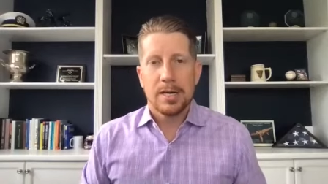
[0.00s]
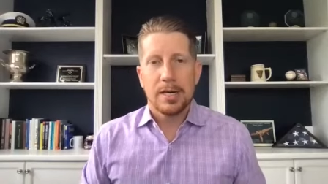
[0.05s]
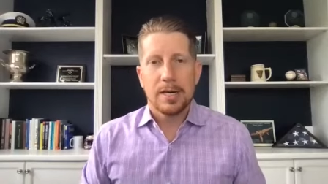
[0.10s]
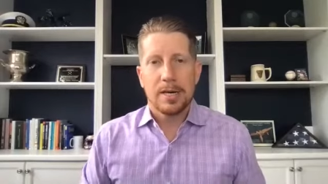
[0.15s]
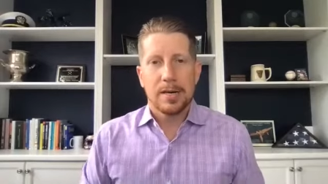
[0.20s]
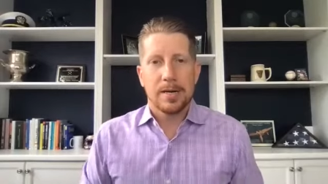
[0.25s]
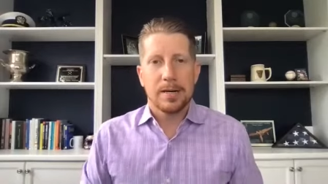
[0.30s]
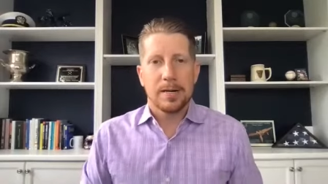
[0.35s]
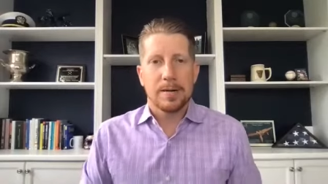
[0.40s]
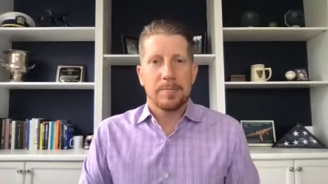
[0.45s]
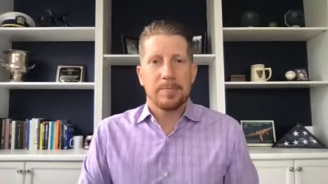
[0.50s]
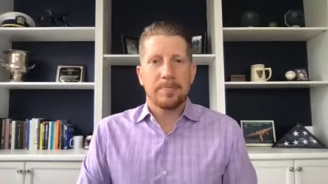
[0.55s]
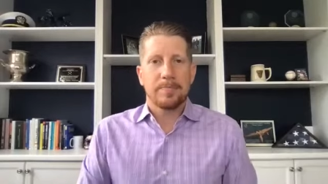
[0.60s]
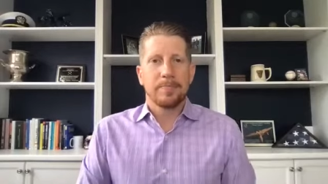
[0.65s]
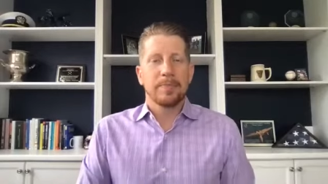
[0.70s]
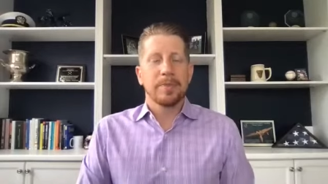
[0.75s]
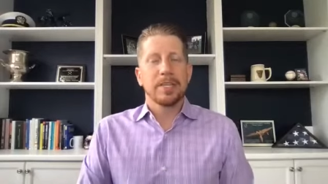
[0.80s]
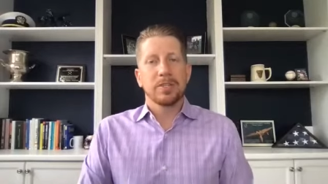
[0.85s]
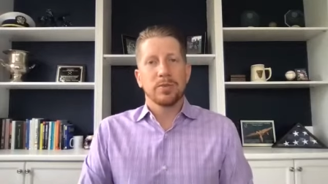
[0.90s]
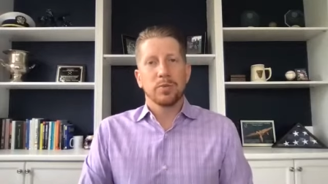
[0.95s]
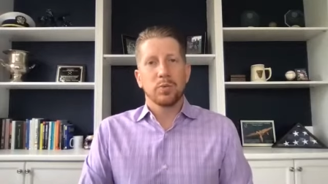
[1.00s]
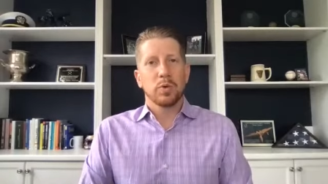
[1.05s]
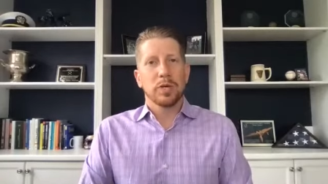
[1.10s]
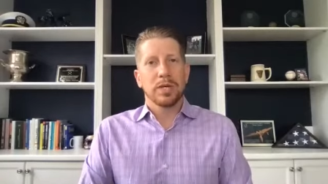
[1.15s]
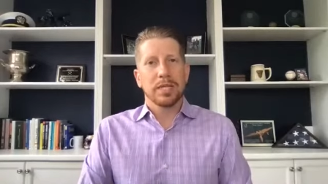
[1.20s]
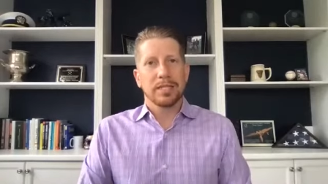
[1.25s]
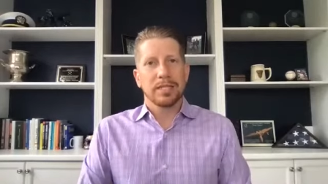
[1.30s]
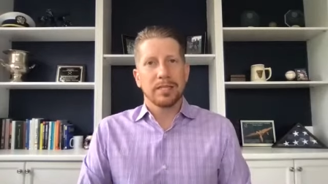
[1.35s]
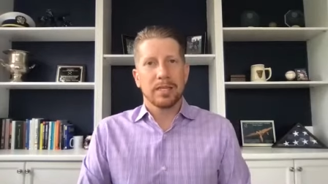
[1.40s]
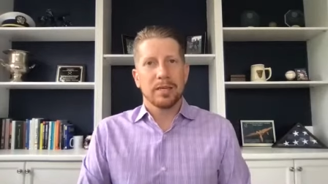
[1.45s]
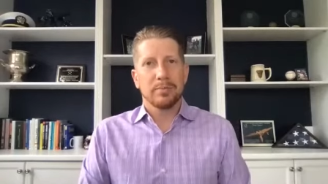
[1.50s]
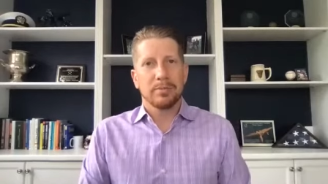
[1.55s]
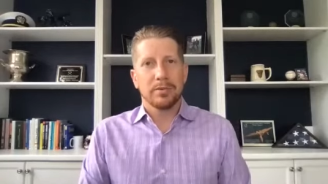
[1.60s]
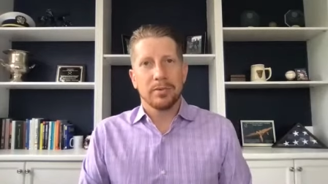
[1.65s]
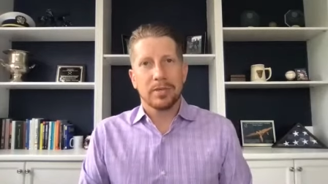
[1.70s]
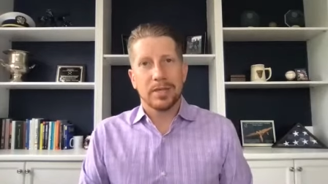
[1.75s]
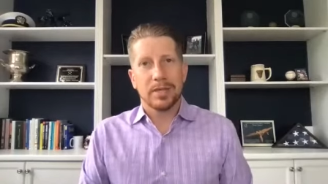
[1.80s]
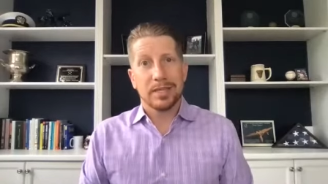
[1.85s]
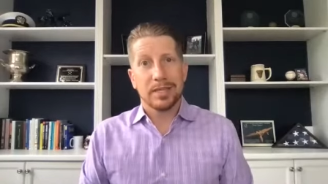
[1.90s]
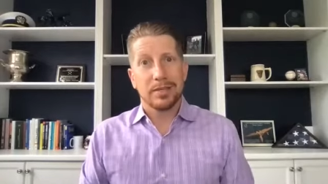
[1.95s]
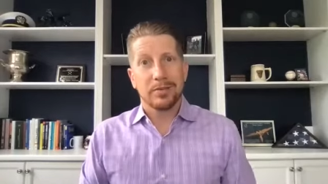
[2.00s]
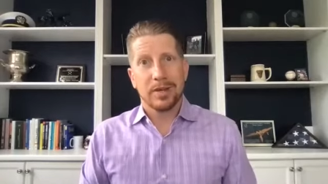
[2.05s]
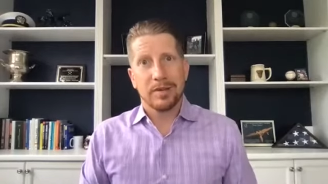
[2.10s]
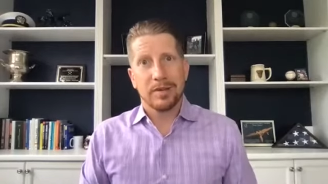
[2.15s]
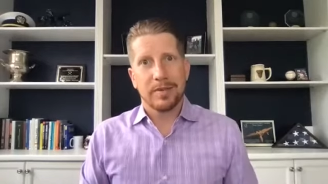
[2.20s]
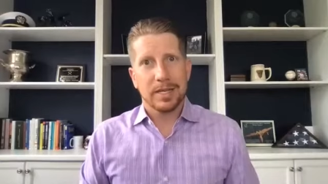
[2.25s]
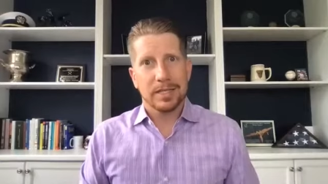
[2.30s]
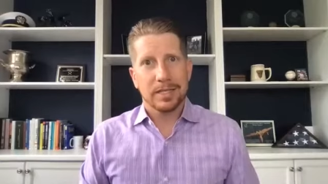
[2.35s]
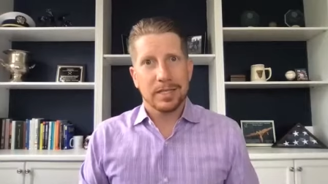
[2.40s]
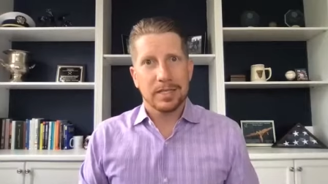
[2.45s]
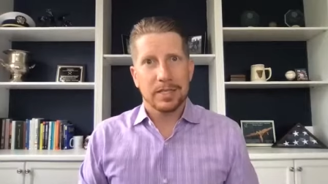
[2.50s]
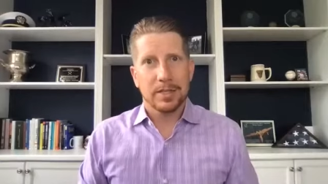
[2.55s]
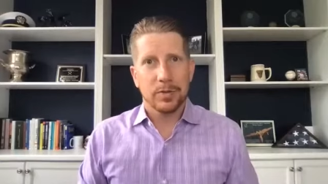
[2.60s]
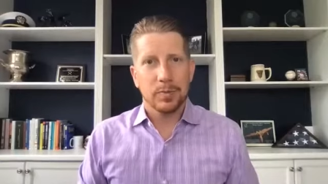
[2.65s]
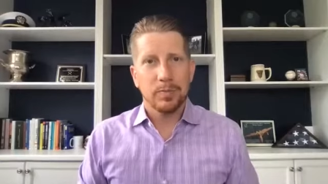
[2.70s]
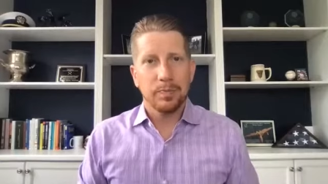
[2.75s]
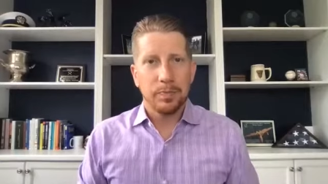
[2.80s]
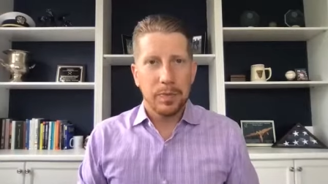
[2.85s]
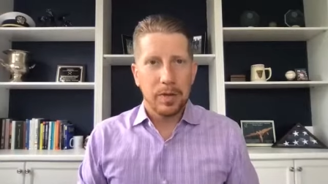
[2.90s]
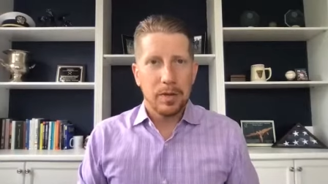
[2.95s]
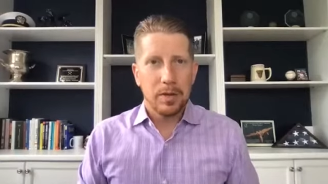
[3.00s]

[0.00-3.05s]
um, is one example that they don't have access to.